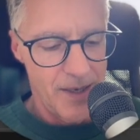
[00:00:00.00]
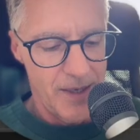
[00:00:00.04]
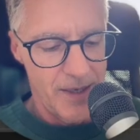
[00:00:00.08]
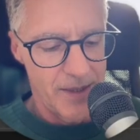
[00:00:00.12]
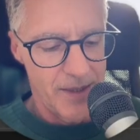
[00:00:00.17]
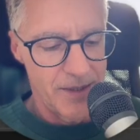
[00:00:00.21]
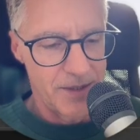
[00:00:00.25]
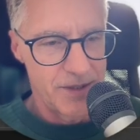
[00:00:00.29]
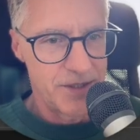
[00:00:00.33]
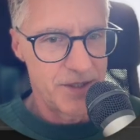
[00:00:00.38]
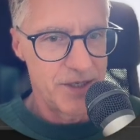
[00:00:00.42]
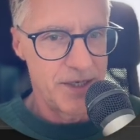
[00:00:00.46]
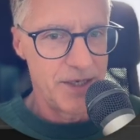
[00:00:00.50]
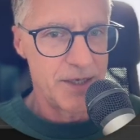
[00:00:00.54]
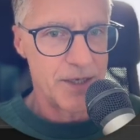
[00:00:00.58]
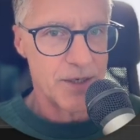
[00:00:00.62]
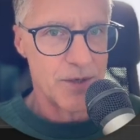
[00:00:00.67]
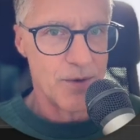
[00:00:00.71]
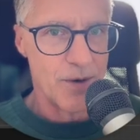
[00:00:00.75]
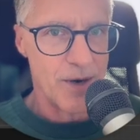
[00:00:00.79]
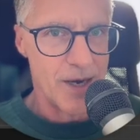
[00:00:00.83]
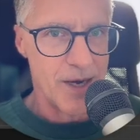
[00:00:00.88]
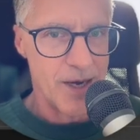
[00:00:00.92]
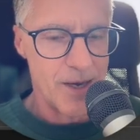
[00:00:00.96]
G to
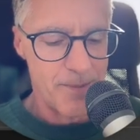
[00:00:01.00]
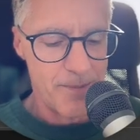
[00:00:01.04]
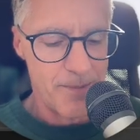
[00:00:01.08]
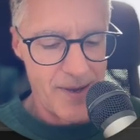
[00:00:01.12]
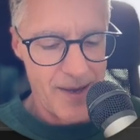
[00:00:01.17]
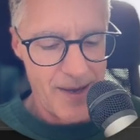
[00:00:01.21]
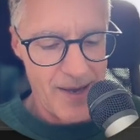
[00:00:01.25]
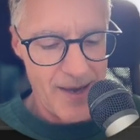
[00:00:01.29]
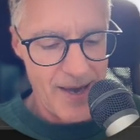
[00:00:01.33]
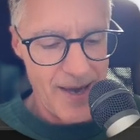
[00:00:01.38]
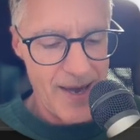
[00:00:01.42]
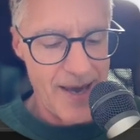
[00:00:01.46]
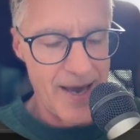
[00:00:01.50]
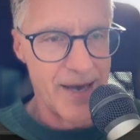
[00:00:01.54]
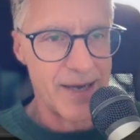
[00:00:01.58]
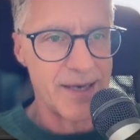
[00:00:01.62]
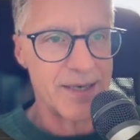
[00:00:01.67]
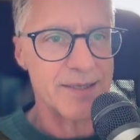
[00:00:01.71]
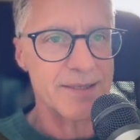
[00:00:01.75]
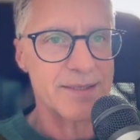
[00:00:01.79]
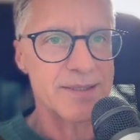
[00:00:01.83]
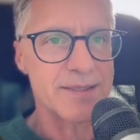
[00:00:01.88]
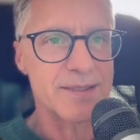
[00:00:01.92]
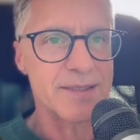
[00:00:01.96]
grab
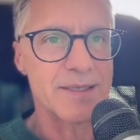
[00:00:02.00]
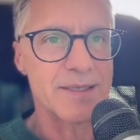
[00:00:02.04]
X.